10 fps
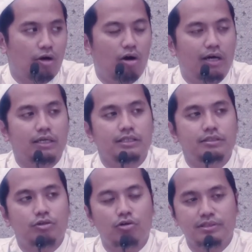or
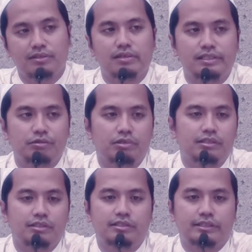is contrary to the
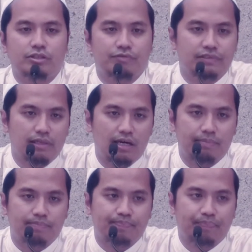teachings of Islam.